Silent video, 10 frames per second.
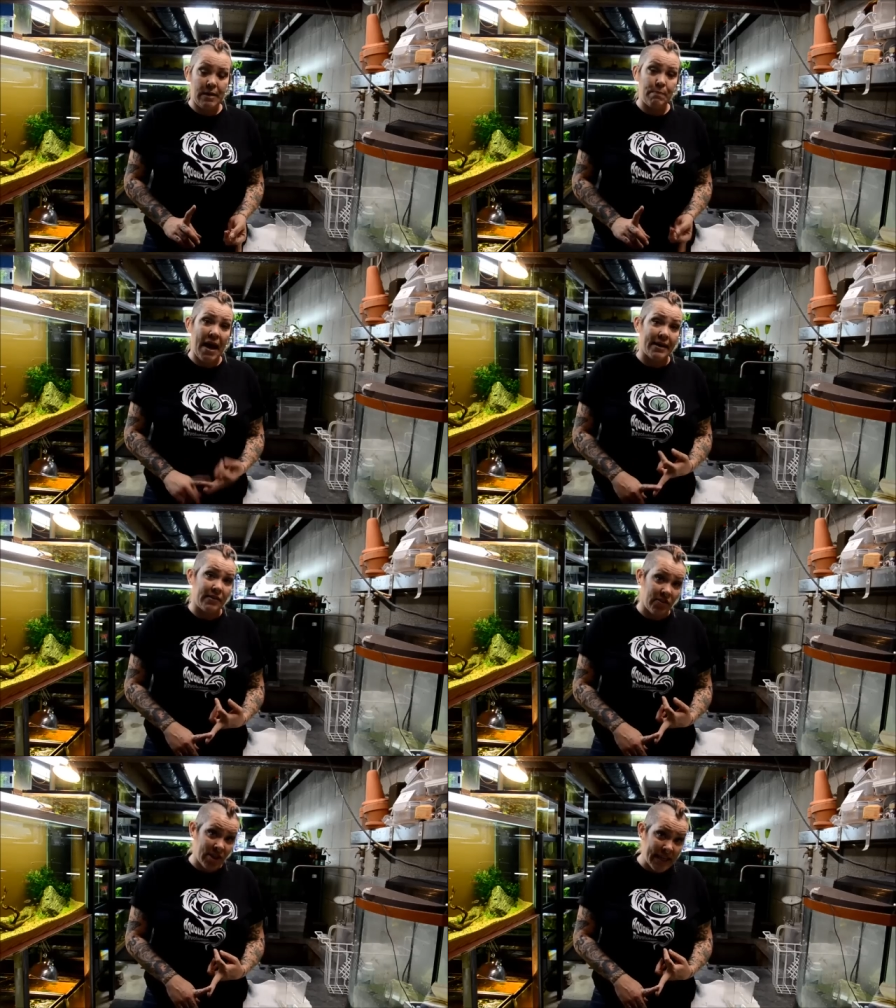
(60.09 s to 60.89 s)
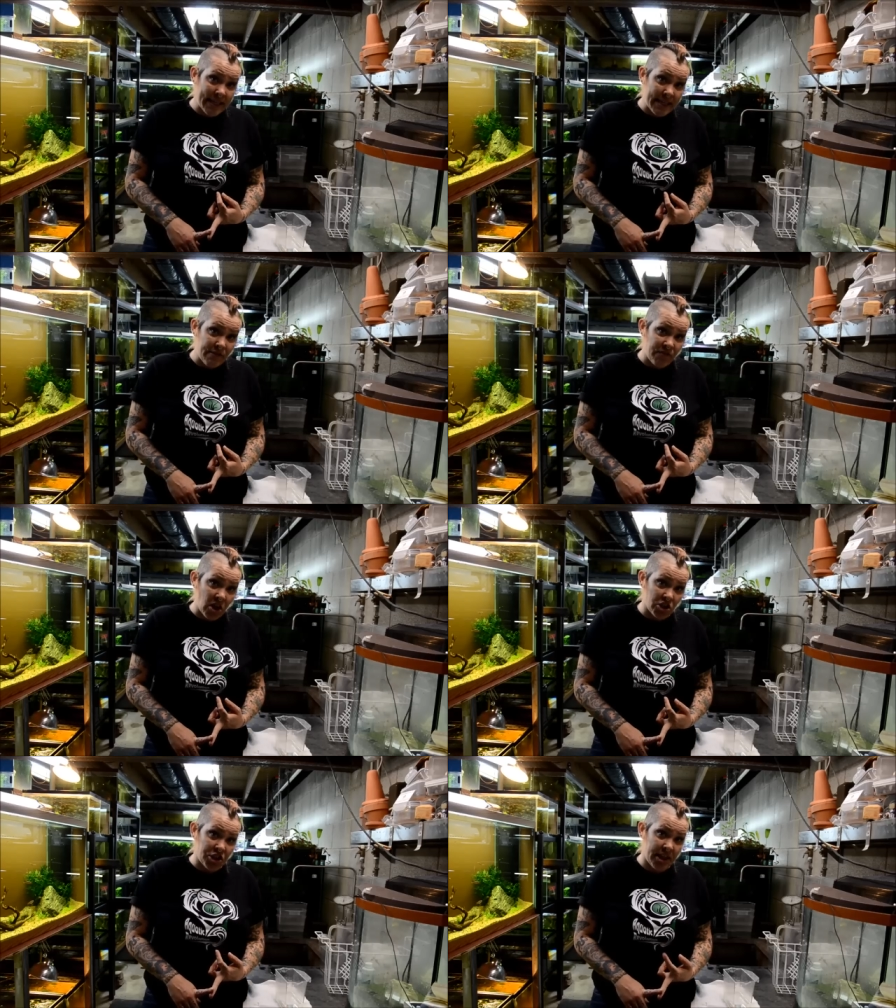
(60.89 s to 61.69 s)
impact their kidney
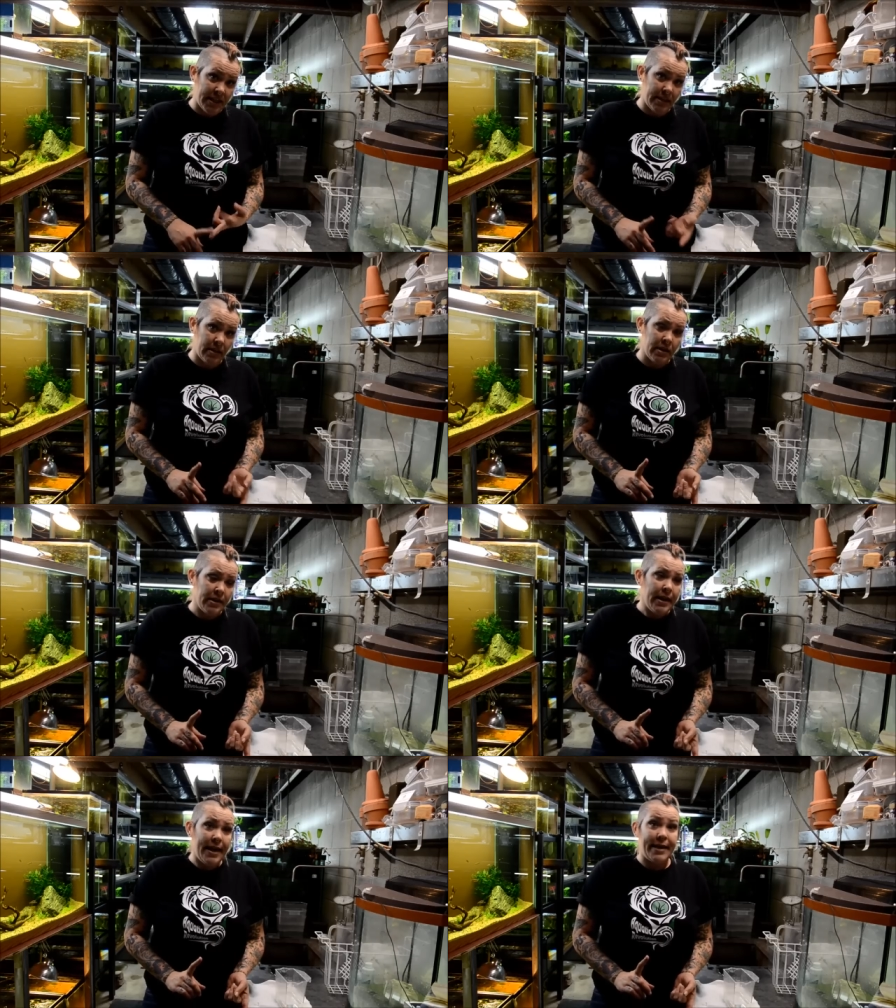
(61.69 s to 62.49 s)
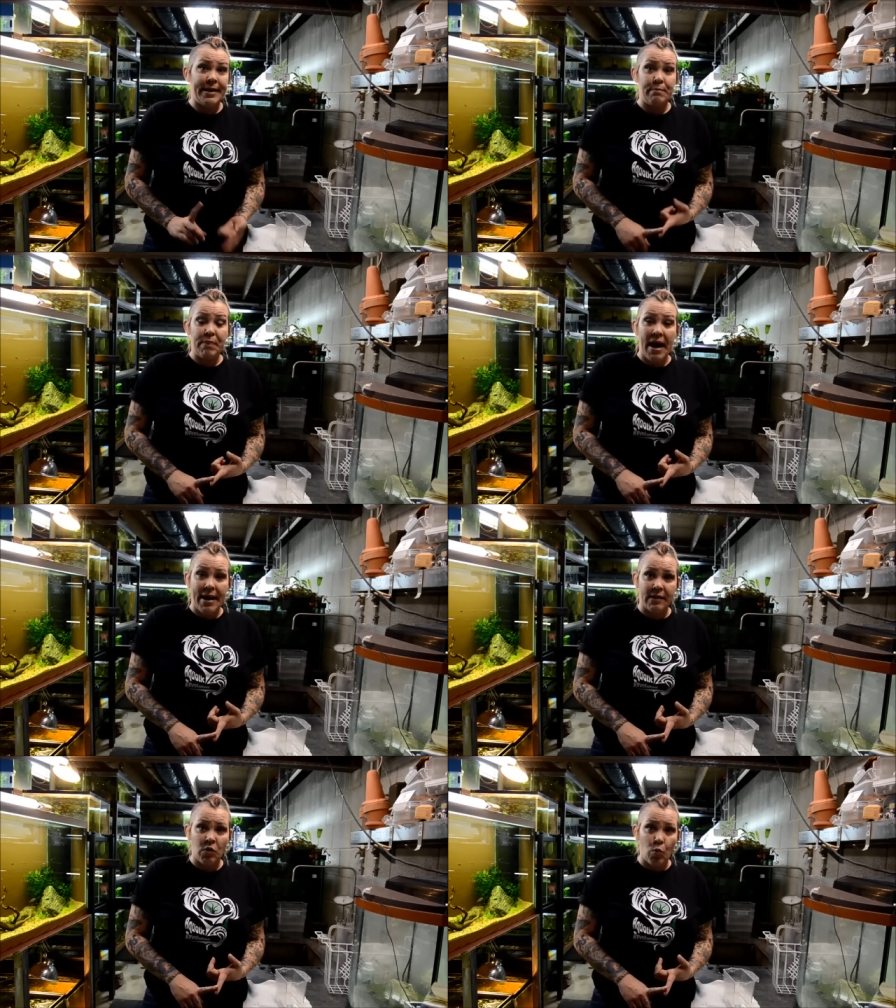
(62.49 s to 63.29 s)
function, it can
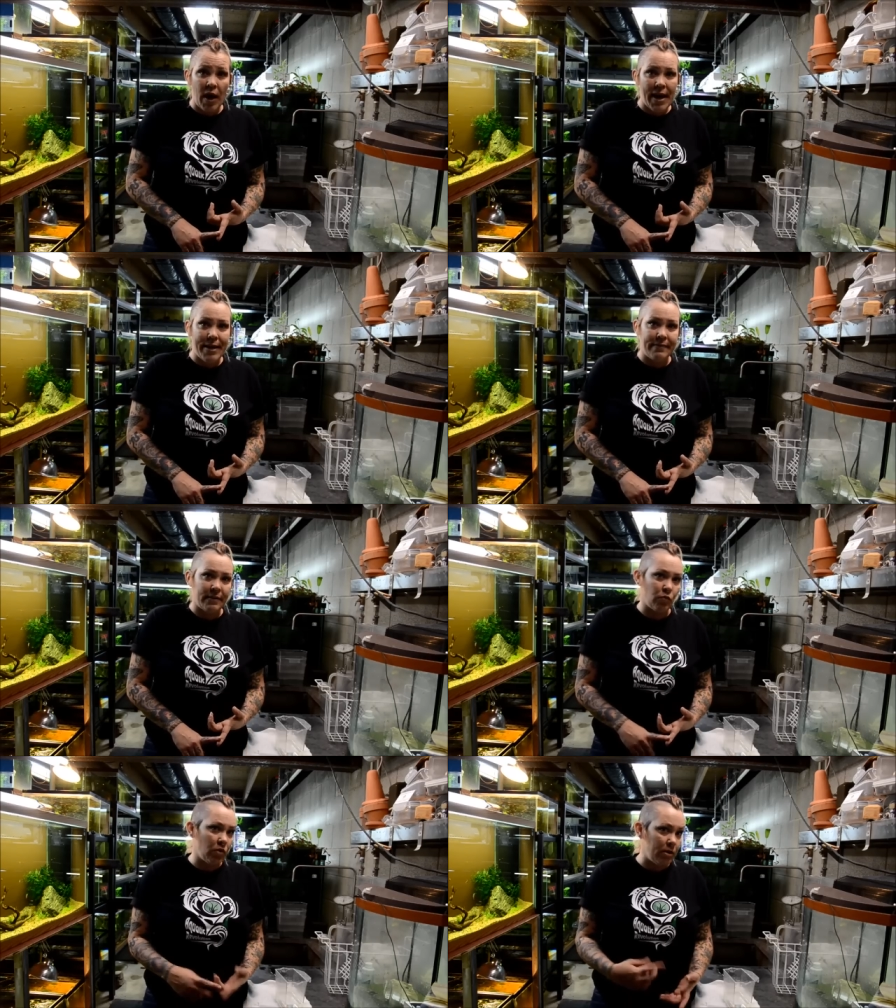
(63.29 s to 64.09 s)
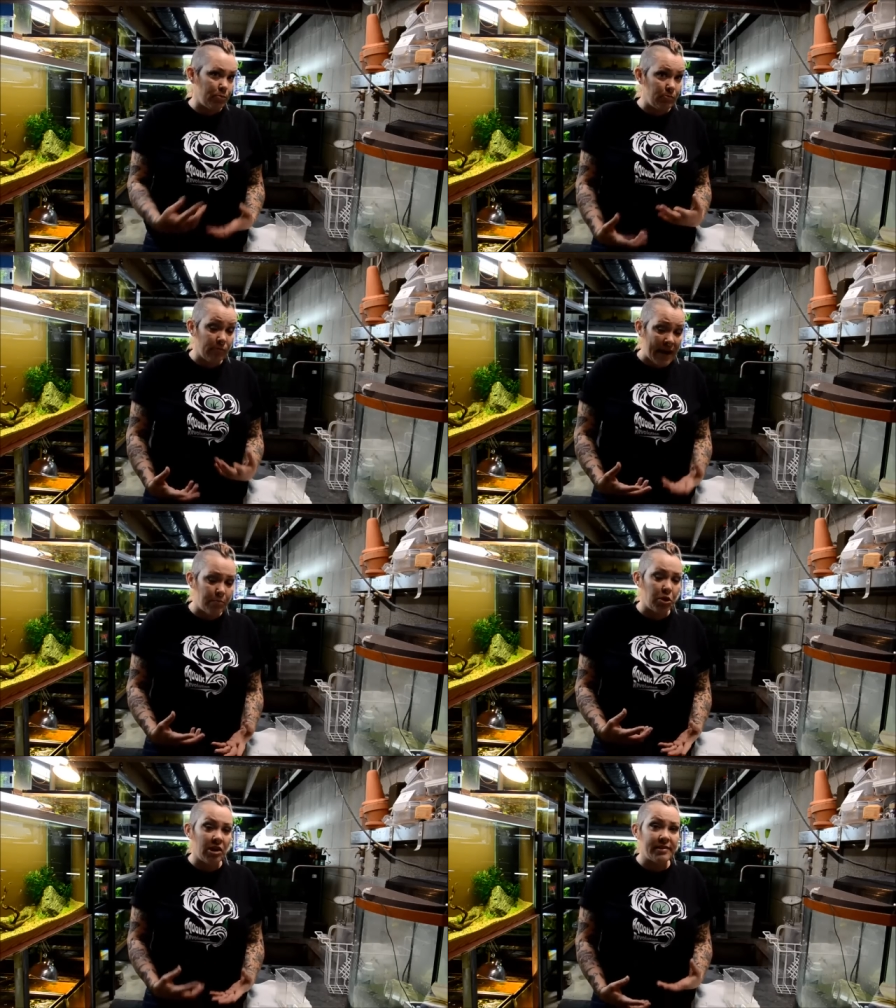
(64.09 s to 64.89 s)
impact the way that the red
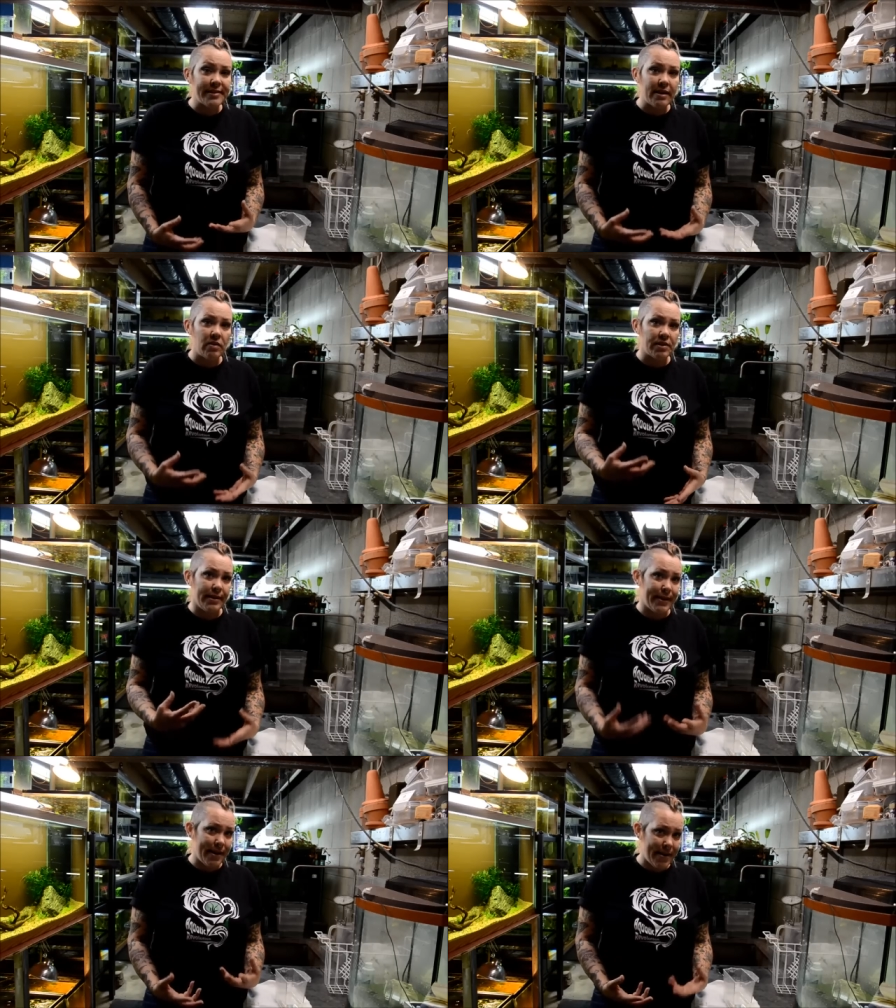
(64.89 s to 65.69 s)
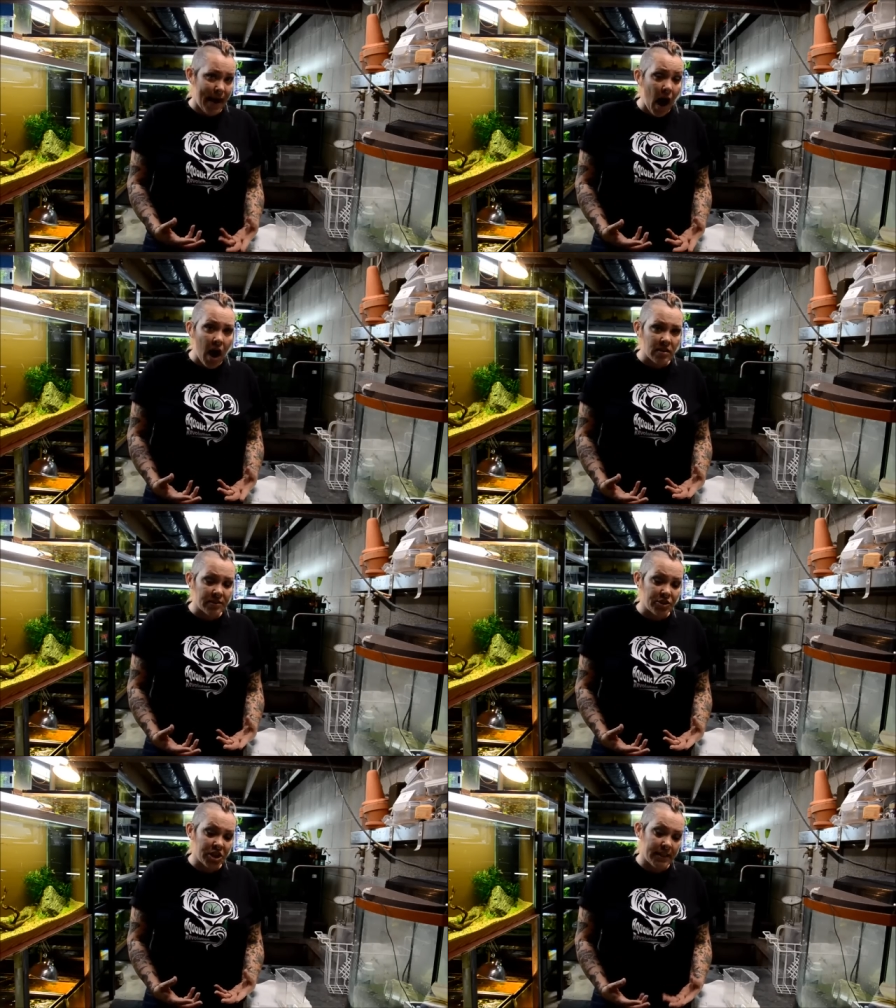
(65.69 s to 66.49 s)
blood cells can carry
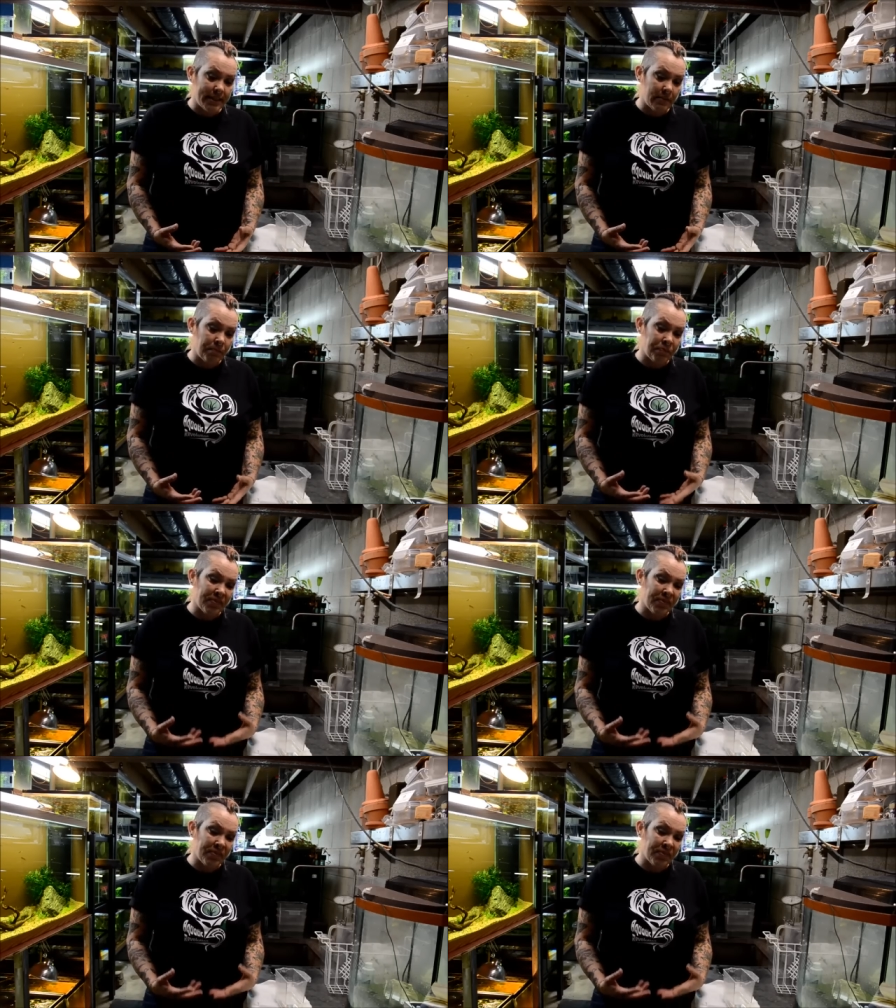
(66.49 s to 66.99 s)
oxygen,